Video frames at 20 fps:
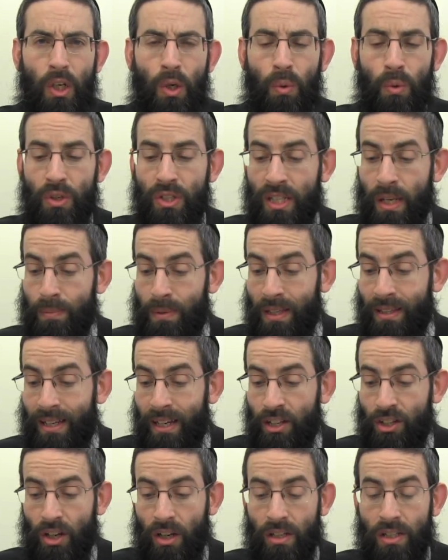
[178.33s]
which seems to
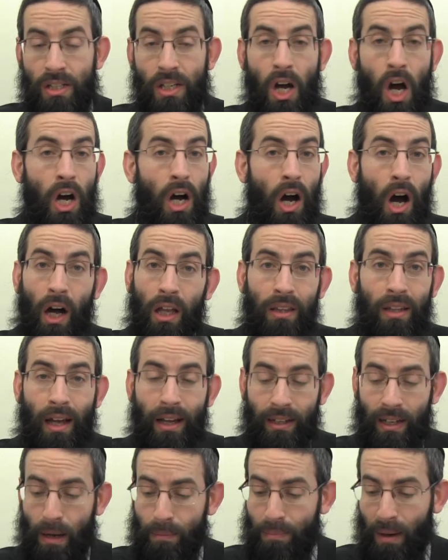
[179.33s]
teach us,
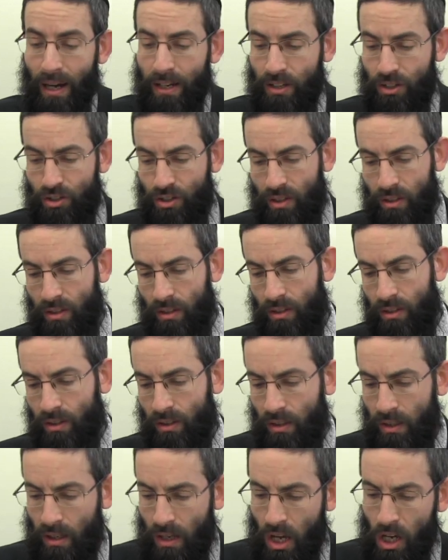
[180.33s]
unlike Abaye's shita,
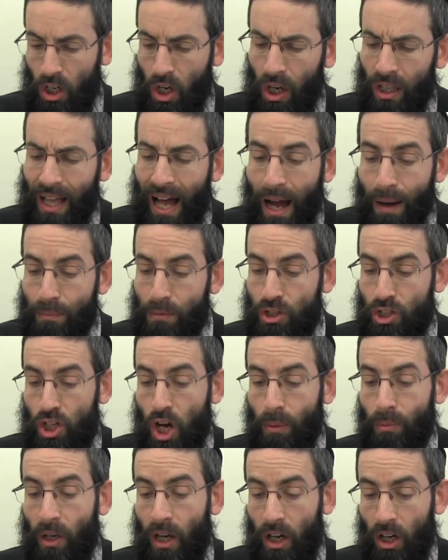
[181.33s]
Kol amish
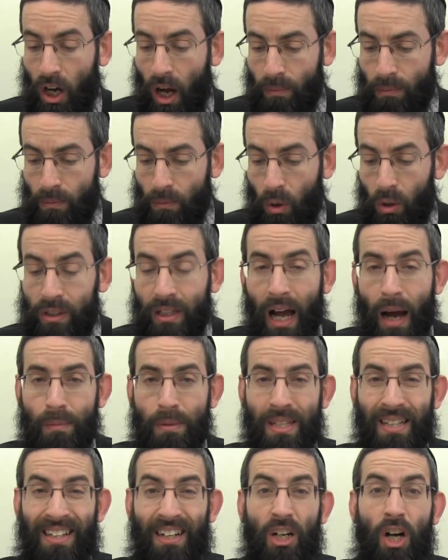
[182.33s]
amar chacham, all the
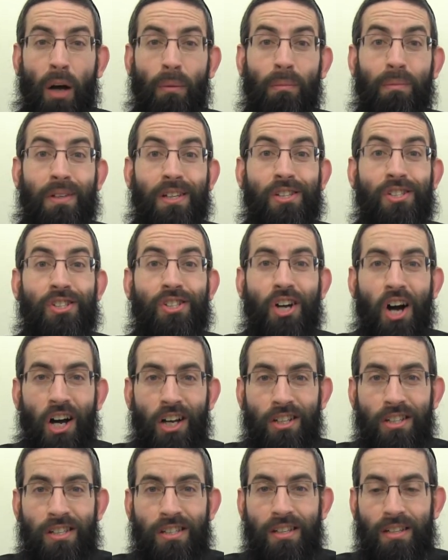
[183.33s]
ammas that the Chacham
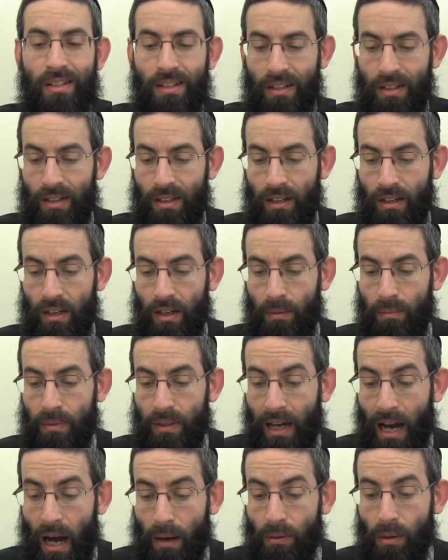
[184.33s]
discussed,
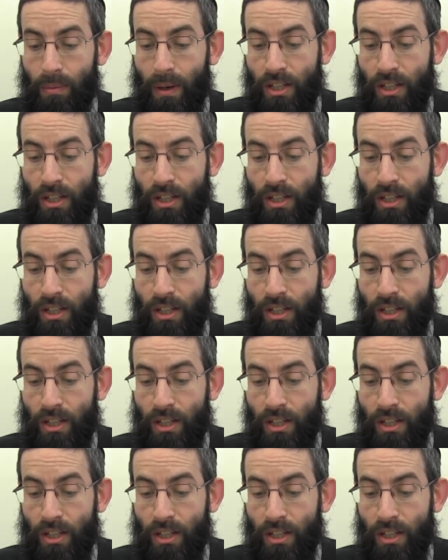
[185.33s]
the amma